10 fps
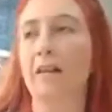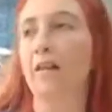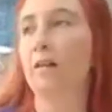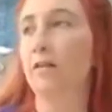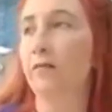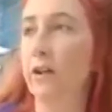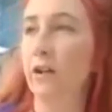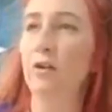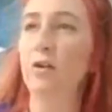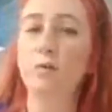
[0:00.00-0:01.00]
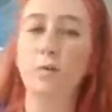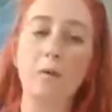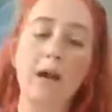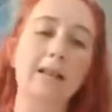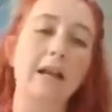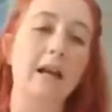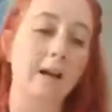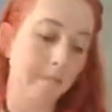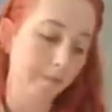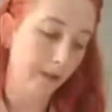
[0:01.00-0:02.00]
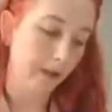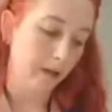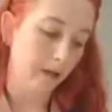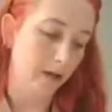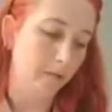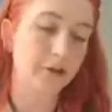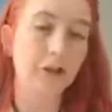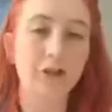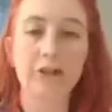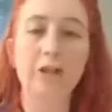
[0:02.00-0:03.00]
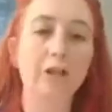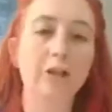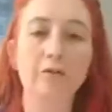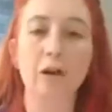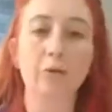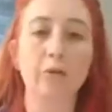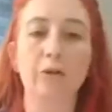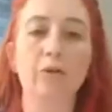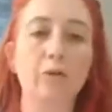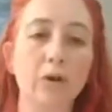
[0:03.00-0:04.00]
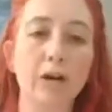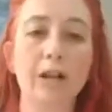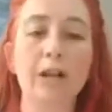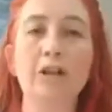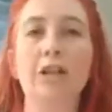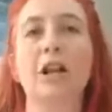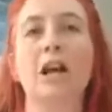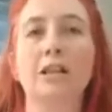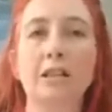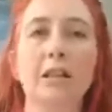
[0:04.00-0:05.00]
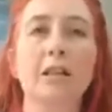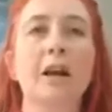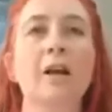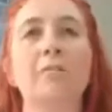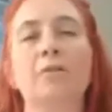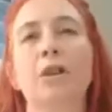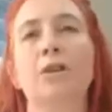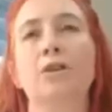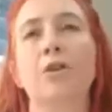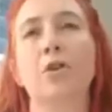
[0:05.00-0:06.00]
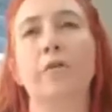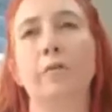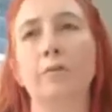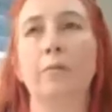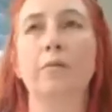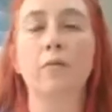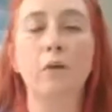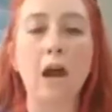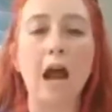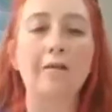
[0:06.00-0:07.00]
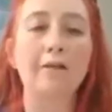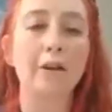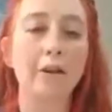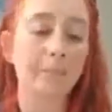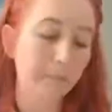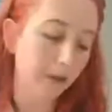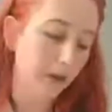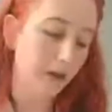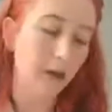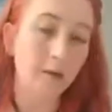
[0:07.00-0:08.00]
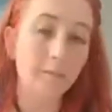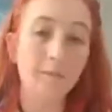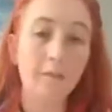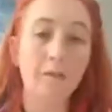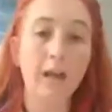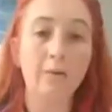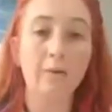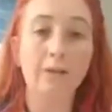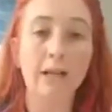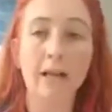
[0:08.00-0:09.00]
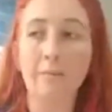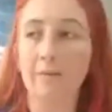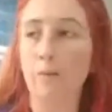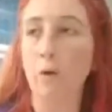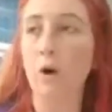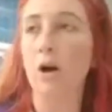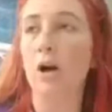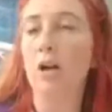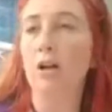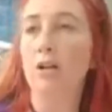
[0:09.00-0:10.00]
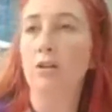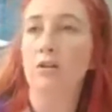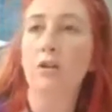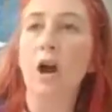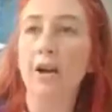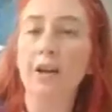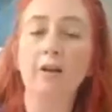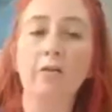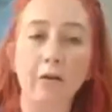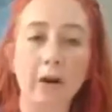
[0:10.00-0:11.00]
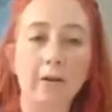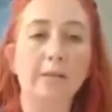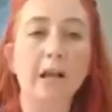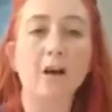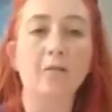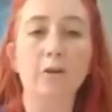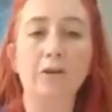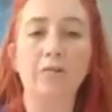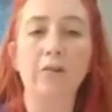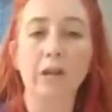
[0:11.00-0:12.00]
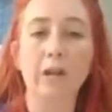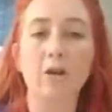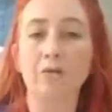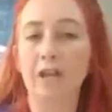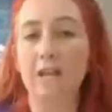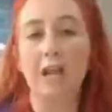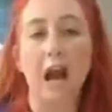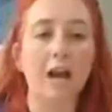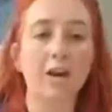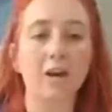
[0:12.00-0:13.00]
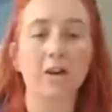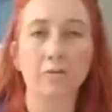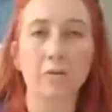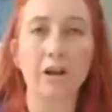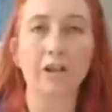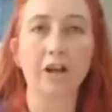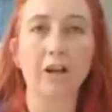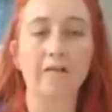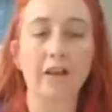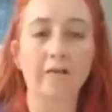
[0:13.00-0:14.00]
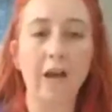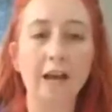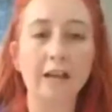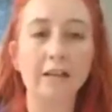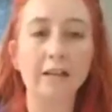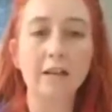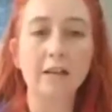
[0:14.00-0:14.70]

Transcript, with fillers: that the vehicles were right there. Um, she just continues on with her story that she did not see them. She doesn't know if it was before or after. Um, like we said before, Todd Engel for himself was videoed the entire duration of the event,